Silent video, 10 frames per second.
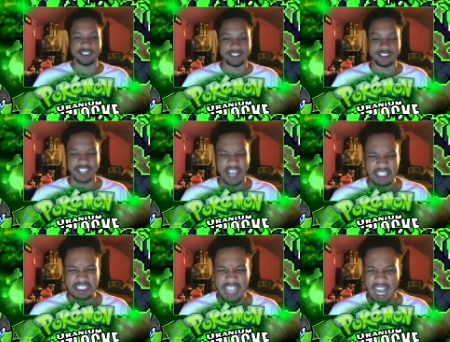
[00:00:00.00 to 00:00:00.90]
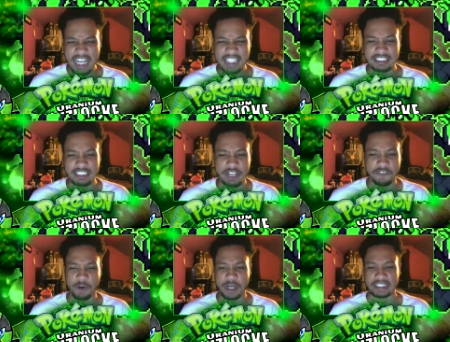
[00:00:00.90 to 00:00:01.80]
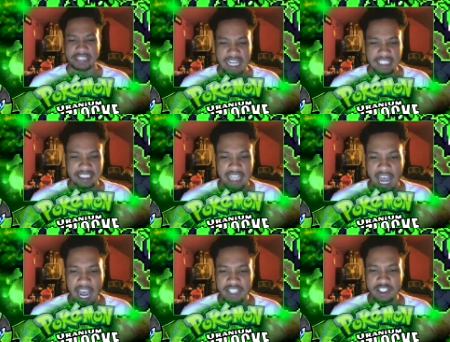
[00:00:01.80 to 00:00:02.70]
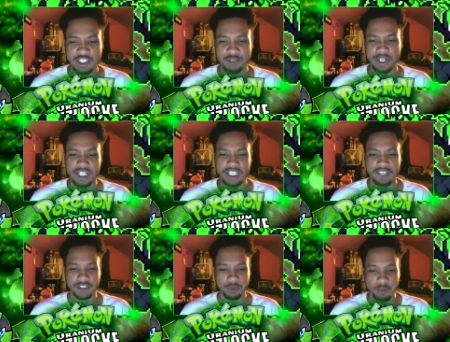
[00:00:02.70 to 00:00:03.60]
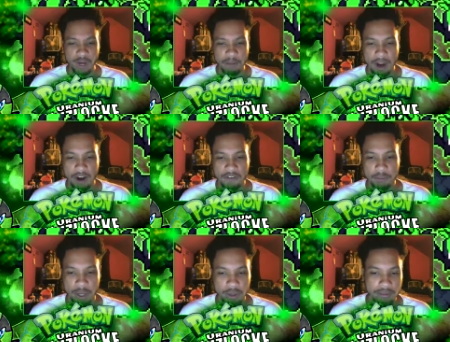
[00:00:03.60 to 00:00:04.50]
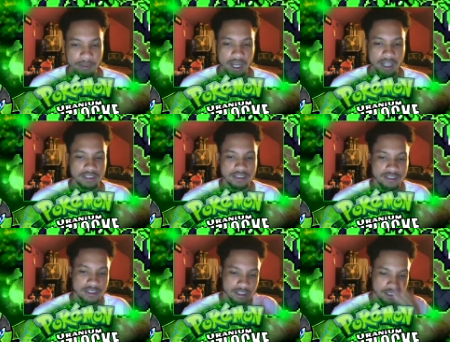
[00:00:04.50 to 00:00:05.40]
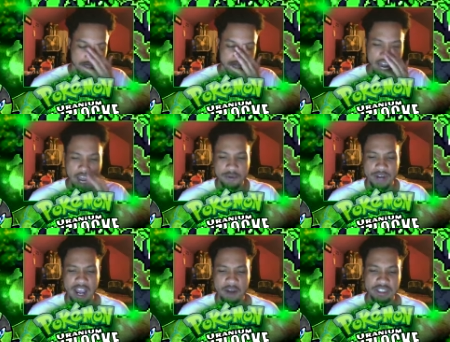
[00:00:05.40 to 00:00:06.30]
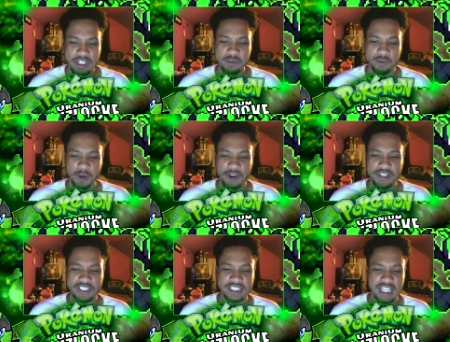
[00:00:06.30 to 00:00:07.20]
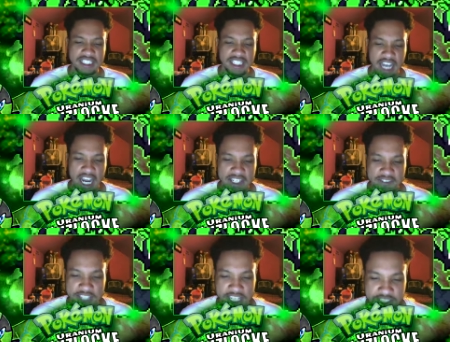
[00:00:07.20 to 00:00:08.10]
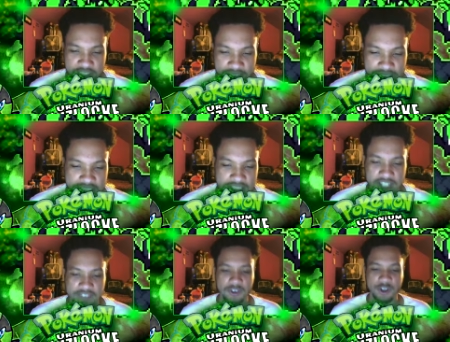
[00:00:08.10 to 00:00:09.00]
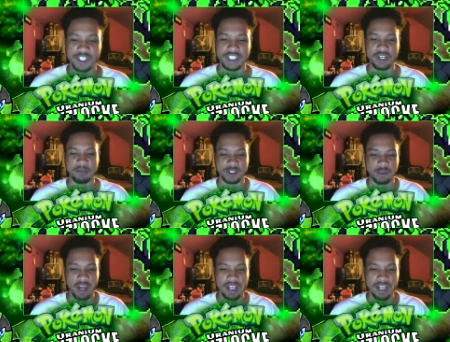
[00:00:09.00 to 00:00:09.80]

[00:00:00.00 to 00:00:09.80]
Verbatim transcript: Test? I didn't study for any test. I thought you were gonna give us a rare powerful Pokemon. Now, now, don't worry, it's not the kind of test you have to study for, you dumb twat.